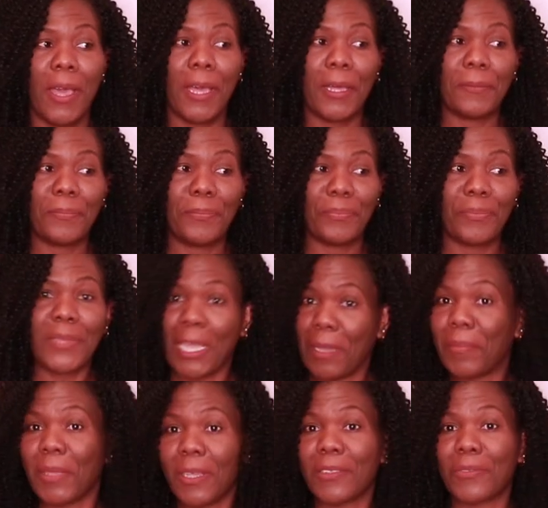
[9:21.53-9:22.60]
Um,
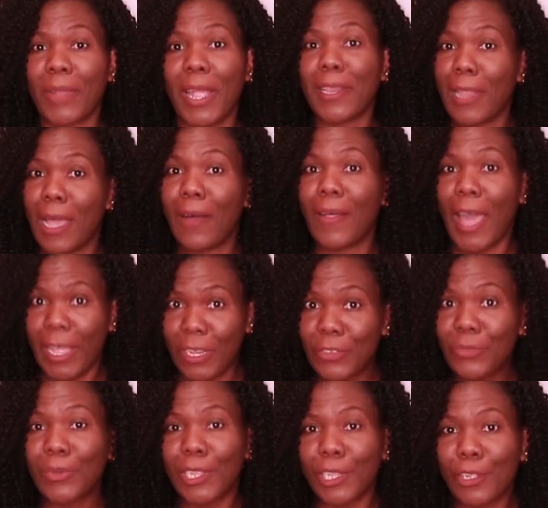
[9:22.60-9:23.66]
yeah, because right now I
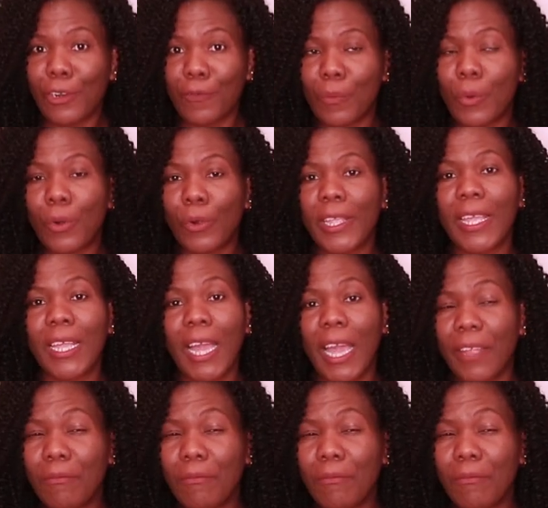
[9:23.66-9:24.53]
do a lot of walking.